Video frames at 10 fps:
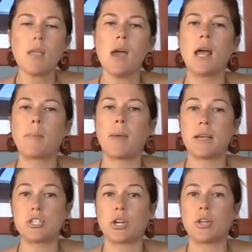and I
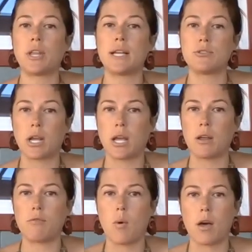make sure that I drink
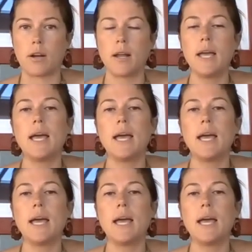enough water.